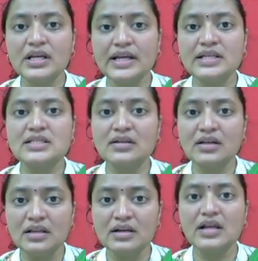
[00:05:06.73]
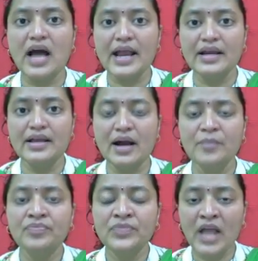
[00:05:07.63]
gets a clear
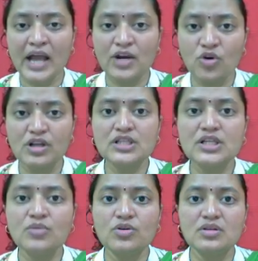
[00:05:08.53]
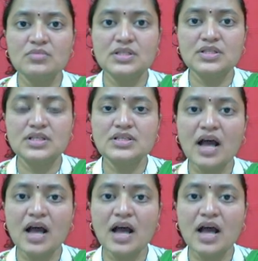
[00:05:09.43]
idea and knowledge about the business,